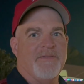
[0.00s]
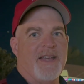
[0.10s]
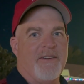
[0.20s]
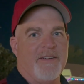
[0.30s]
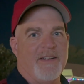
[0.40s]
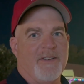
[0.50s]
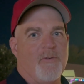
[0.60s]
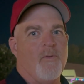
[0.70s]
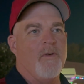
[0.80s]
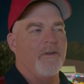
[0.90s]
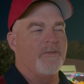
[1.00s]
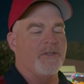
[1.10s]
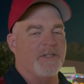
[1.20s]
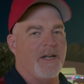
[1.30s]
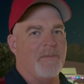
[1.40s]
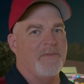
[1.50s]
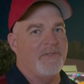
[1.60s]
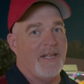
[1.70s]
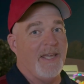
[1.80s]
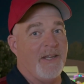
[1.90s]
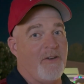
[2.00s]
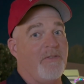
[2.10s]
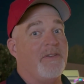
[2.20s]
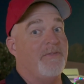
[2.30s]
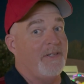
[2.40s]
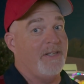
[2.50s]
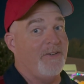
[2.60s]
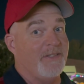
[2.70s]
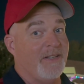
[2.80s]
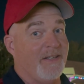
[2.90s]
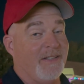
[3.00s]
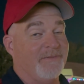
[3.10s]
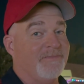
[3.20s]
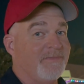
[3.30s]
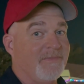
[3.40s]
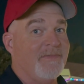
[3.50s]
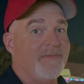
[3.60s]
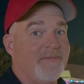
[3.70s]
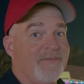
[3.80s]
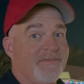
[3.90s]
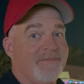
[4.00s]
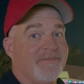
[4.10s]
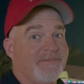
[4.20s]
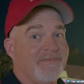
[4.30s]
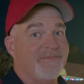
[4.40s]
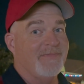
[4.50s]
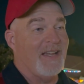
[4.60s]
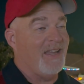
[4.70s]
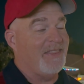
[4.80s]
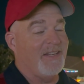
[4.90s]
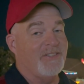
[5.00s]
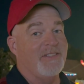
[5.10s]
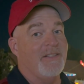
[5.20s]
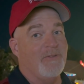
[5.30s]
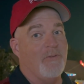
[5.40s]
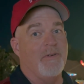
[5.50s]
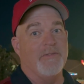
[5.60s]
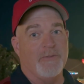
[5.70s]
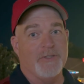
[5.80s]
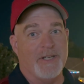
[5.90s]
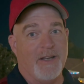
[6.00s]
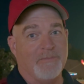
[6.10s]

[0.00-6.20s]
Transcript: Valerie done a wonderful job of taking over the video tonight? Yes, yes she has. I think she's done a wonderful job.